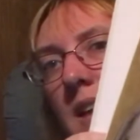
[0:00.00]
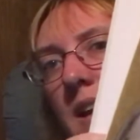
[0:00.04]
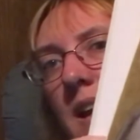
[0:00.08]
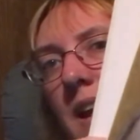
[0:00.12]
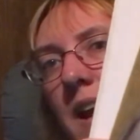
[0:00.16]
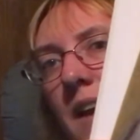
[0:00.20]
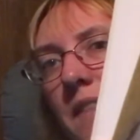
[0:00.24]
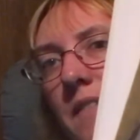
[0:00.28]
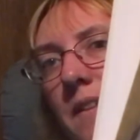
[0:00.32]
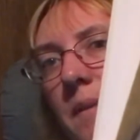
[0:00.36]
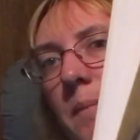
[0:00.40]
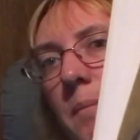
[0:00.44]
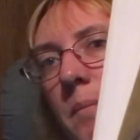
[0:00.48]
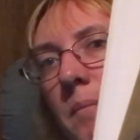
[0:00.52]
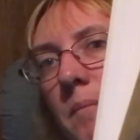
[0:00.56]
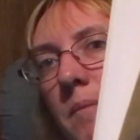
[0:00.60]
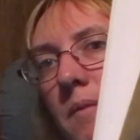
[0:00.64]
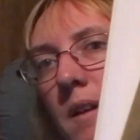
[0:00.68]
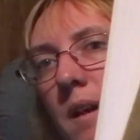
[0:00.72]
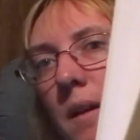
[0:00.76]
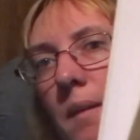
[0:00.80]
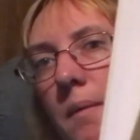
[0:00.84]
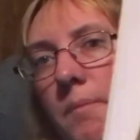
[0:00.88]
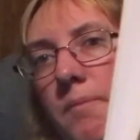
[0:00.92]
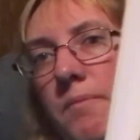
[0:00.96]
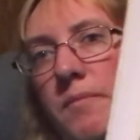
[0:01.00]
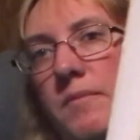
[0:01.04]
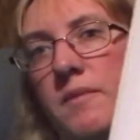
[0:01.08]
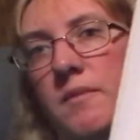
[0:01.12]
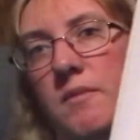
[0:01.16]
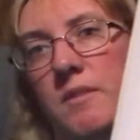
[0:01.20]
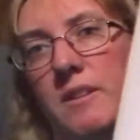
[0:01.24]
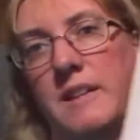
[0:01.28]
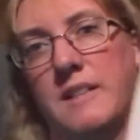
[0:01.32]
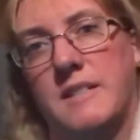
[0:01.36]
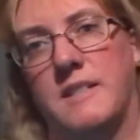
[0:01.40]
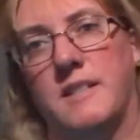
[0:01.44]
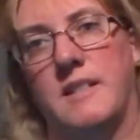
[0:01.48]
then
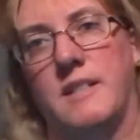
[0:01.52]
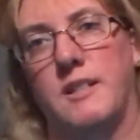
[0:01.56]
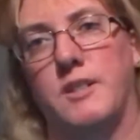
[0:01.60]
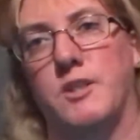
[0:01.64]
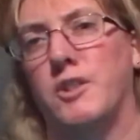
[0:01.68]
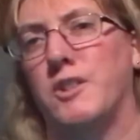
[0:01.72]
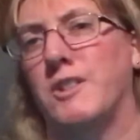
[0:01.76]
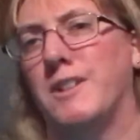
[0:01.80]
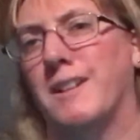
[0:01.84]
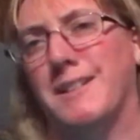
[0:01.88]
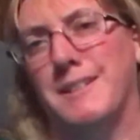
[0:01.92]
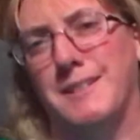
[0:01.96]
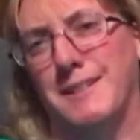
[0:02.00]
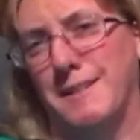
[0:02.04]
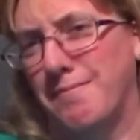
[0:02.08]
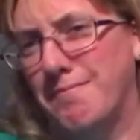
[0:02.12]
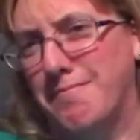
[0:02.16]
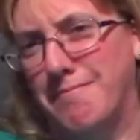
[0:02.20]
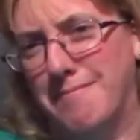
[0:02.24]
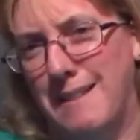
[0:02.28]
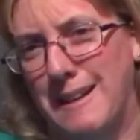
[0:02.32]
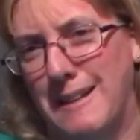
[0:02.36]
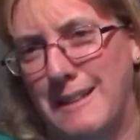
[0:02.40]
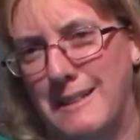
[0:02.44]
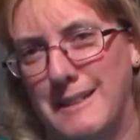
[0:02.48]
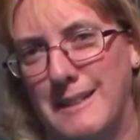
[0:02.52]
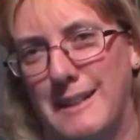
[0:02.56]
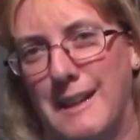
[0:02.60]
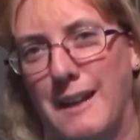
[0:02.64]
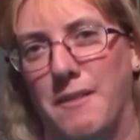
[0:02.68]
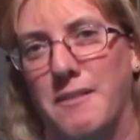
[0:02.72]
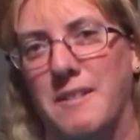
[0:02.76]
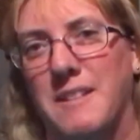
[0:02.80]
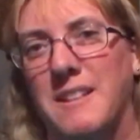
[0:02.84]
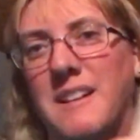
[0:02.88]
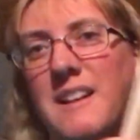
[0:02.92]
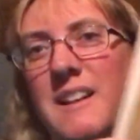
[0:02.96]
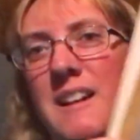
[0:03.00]
well, that's the introduction. That doesn't
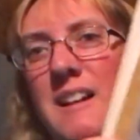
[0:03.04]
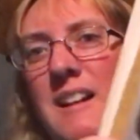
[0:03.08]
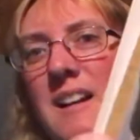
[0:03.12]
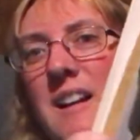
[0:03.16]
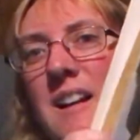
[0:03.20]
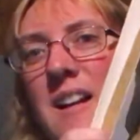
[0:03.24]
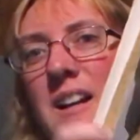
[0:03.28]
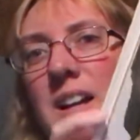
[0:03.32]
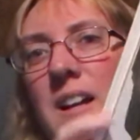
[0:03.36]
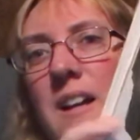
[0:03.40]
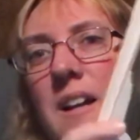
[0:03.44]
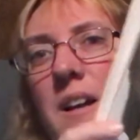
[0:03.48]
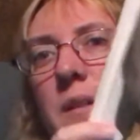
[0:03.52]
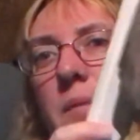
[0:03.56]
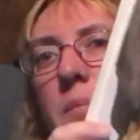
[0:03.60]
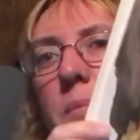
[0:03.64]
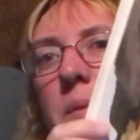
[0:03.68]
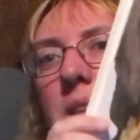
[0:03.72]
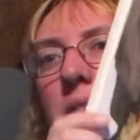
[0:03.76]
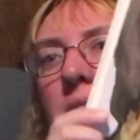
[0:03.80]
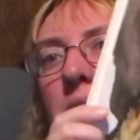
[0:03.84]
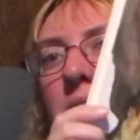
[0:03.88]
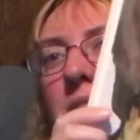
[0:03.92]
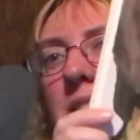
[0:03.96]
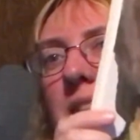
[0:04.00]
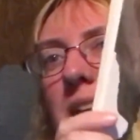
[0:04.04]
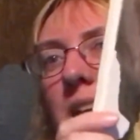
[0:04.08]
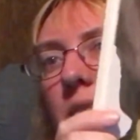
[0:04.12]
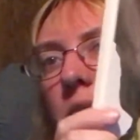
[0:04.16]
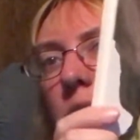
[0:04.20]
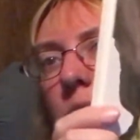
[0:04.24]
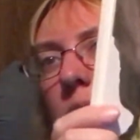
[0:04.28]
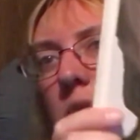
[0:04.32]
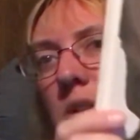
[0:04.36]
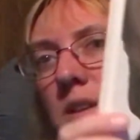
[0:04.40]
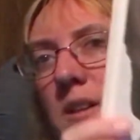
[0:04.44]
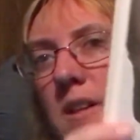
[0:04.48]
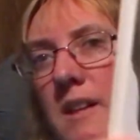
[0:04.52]
count. But like, they have
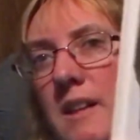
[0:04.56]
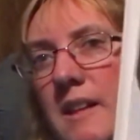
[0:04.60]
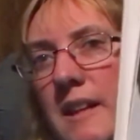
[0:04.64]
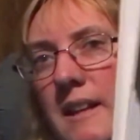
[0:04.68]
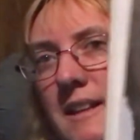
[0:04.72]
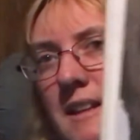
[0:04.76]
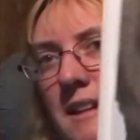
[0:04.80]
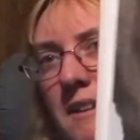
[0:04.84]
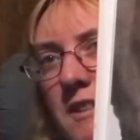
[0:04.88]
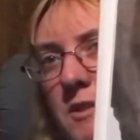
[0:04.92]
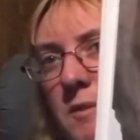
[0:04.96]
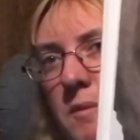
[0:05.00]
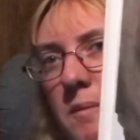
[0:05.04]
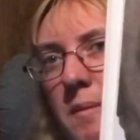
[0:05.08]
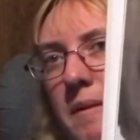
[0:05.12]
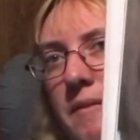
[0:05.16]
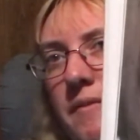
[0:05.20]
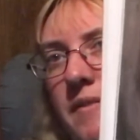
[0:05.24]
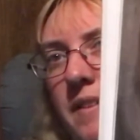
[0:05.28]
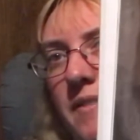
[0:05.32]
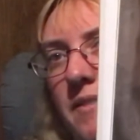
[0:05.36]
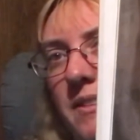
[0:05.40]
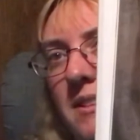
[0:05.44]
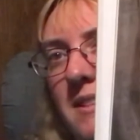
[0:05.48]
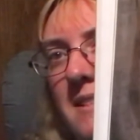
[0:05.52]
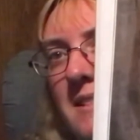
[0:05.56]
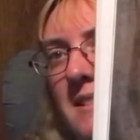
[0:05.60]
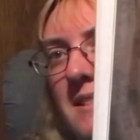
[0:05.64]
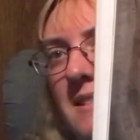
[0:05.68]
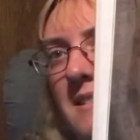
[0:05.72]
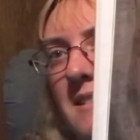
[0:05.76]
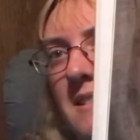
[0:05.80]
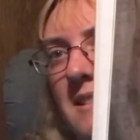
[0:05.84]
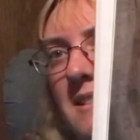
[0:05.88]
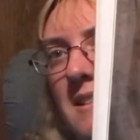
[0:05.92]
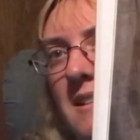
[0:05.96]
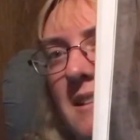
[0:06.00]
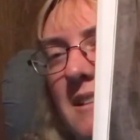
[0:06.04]
really, like, that's one of my favorites.
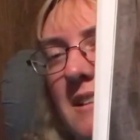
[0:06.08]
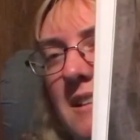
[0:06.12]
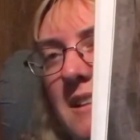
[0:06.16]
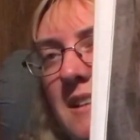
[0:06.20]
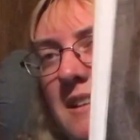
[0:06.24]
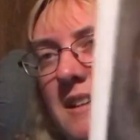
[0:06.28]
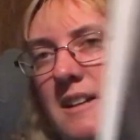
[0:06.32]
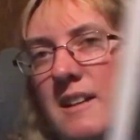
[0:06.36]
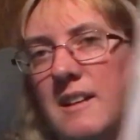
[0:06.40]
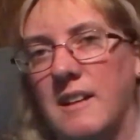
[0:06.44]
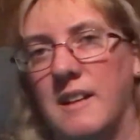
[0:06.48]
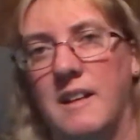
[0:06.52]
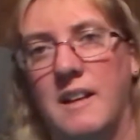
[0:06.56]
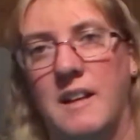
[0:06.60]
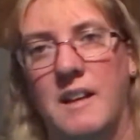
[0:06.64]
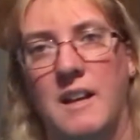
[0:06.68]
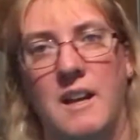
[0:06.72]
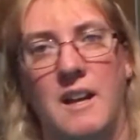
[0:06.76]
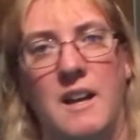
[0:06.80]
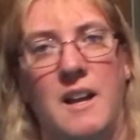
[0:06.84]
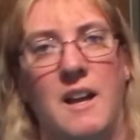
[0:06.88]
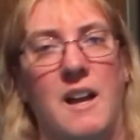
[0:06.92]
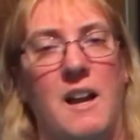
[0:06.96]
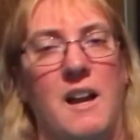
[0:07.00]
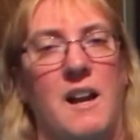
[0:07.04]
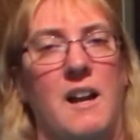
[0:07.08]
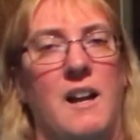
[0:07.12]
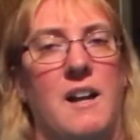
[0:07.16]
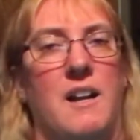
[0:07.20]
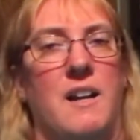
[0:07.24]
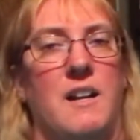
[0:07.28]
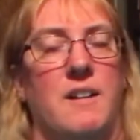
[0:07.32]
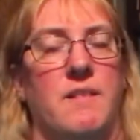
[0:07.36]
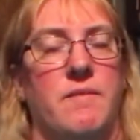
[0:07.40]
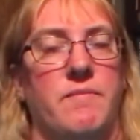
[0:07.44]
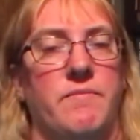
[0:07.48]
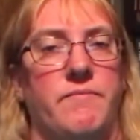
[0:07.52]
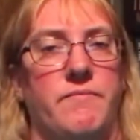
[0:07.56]

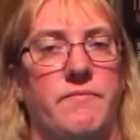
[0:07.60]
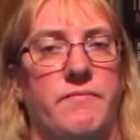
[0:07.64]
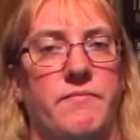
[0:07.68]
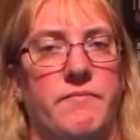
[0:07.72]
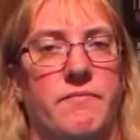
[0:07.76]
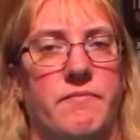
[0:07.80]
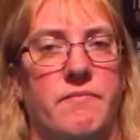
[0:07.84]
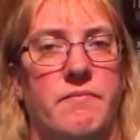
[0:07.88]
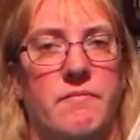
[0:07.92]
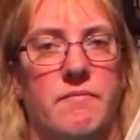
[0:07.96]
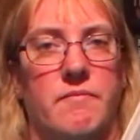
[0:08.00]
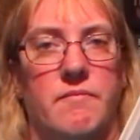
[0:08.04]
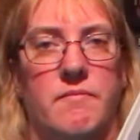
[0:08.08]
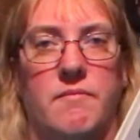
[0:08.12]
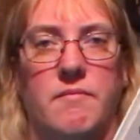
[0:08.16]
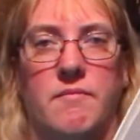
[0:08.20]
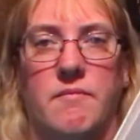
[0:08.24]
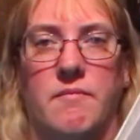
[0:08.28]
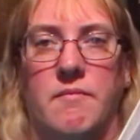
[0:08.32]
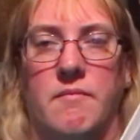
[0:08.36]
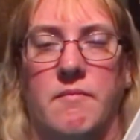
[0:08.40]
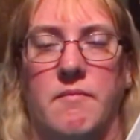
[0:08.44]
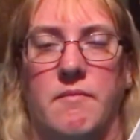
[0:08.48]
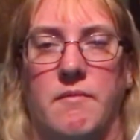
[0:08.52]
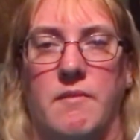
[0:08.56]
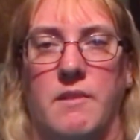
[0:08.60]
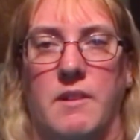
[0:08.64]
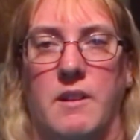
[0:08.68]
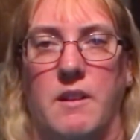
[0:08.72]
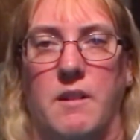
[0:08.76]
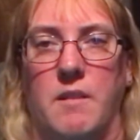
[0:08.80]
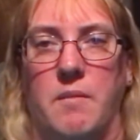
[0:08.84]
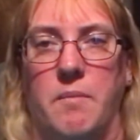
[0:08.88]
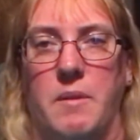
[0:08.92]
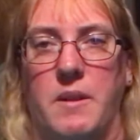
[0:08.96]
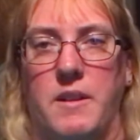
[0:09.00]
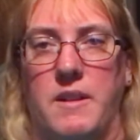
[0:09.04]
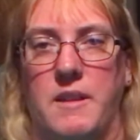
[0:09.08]

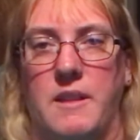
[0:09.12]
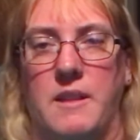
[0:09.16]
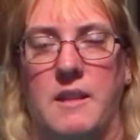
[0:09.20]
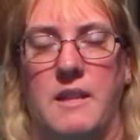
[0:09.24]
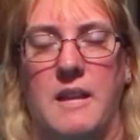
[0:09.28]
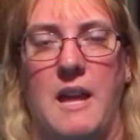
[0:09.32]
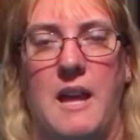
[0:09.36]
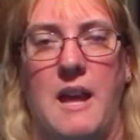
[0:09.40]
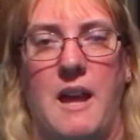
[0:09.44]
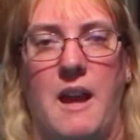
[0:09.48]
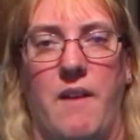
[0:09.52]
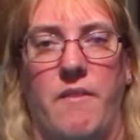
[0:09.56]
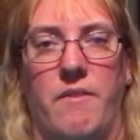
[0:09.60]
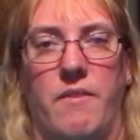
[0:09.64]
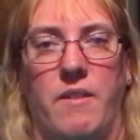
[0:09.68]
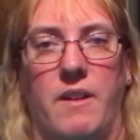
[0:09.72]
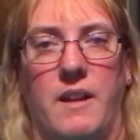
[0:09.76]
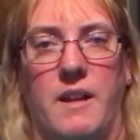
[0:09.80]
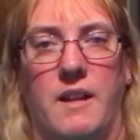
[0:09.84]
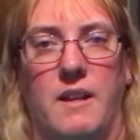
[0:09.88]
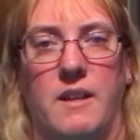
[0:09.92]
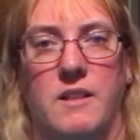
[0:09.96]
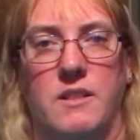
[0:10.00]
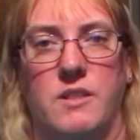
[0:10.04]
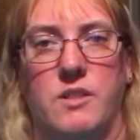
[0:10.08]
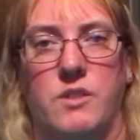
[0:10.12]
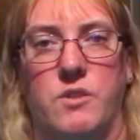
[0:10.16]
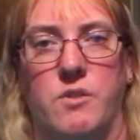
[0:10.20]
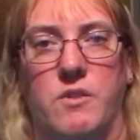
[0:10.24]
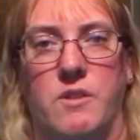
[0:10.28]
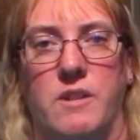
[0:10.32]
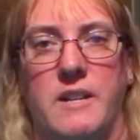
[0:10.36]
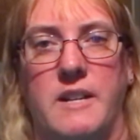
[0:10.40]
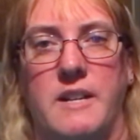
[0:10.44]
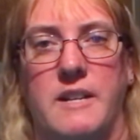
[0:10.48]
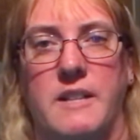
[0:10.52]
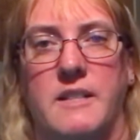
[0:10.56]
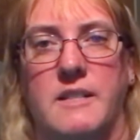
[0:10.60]
But then they have like
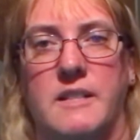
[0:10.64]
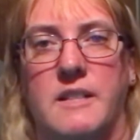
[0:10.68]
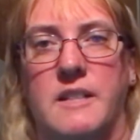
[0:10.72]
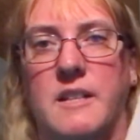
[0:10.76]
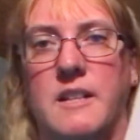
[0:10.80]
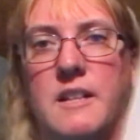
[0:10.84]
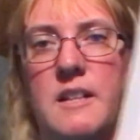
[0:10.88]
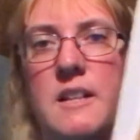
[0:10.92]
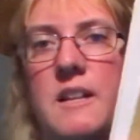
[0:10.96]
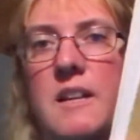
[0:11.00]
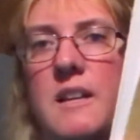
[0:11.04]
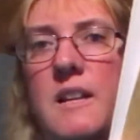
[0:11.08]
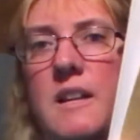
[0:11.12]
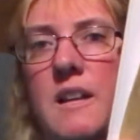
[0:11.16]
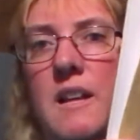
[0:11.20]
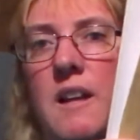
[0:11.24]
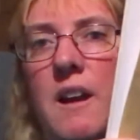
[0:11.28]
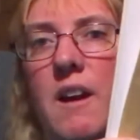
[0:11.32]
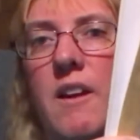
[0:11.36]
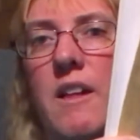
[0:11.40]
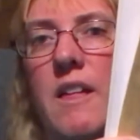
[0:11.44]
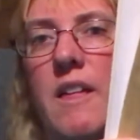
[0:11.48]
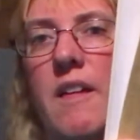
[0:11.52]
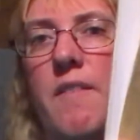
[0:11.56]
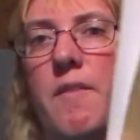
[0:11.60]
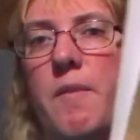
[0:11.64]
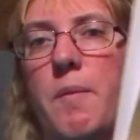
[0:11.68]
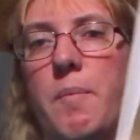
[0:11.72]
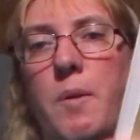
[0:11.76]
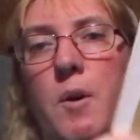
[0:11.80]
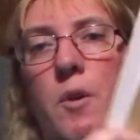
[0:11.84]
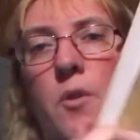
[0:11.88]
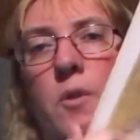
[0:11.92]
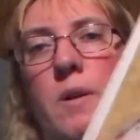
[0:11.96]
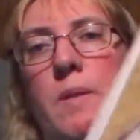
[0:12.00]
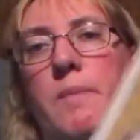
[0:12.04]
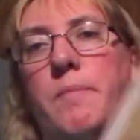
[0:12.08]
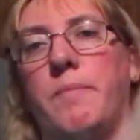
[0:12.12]
stories, or they have a
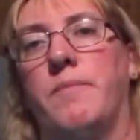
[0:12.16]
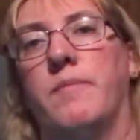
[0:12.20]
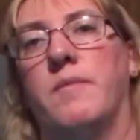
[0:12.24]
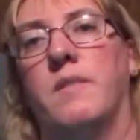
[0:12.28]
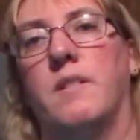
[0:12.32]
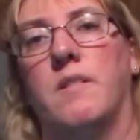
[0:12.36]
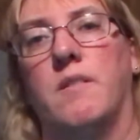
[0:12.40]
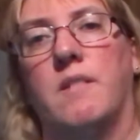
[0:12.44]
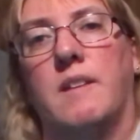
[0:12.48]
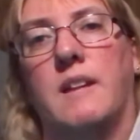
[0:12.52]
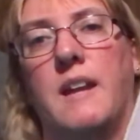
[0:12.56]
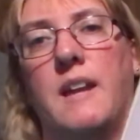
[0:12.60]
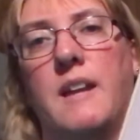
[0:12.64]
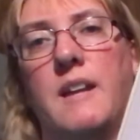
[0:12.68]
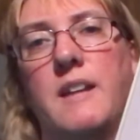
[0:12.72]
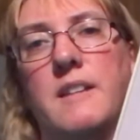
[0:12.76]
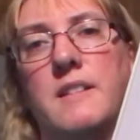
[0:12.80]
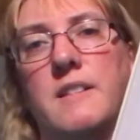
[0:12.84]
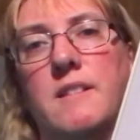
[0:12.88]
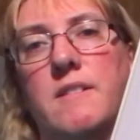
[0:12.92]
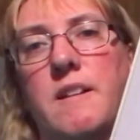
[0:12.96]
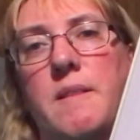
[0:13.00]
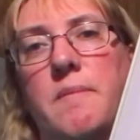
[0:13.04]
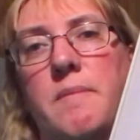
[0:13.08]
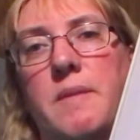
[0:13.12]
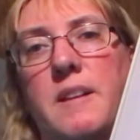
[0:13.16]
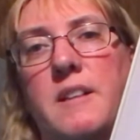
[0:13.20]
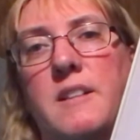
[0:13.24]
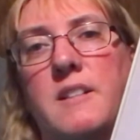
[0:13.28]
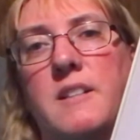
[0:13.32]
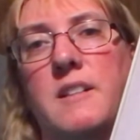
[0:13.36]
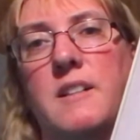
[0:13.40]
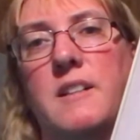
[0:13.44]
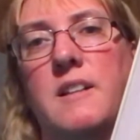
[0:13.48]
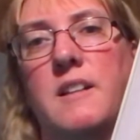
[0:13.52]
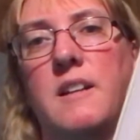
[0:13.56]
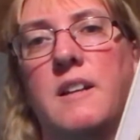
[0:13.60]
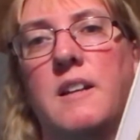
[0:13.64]
poem. Oh, I can't get to the right page.
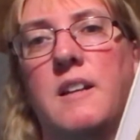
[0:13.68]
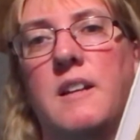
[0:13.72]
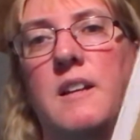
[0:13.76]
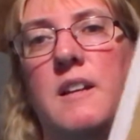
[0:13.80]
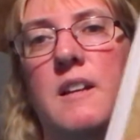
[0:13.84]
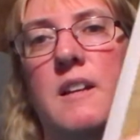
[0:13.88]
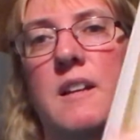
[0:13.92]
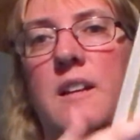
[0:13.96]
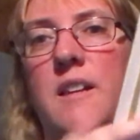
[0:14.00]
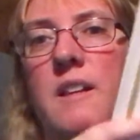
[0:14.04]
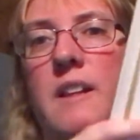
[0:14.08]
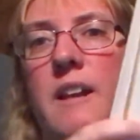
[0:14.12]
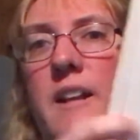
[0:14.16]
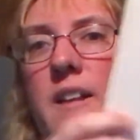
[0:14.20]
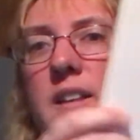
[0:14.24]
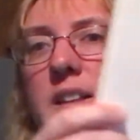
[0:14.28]
Right